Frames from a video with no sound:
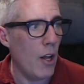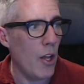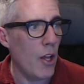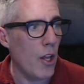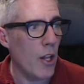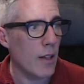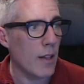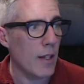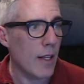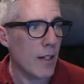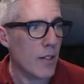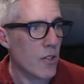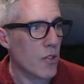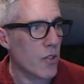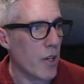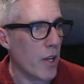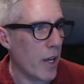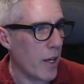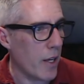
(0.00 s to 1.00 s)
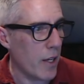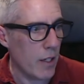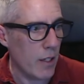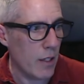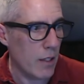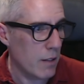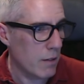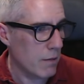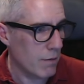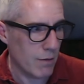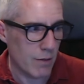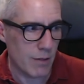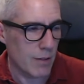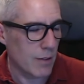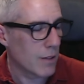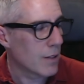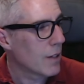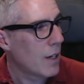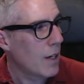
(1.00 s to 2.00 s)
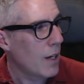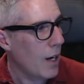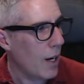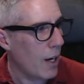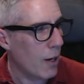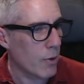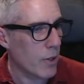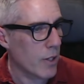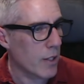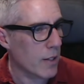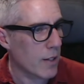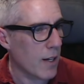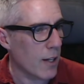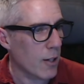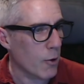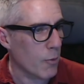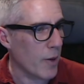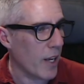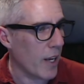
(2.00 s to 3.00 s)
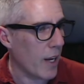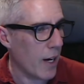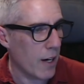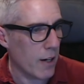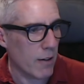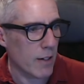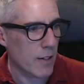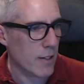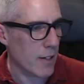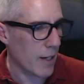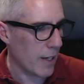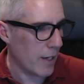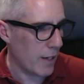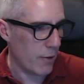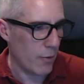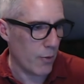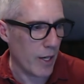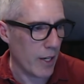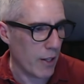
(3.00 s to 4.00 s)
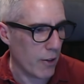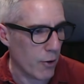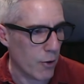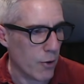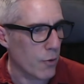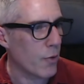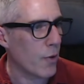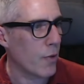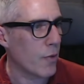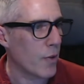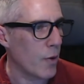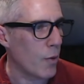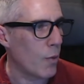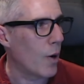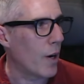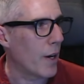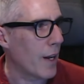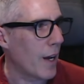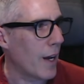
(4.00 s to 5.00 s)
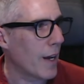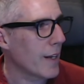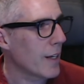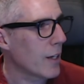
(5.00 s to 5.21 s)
let's say I wanted to color my hair as I got when I turned 51. I can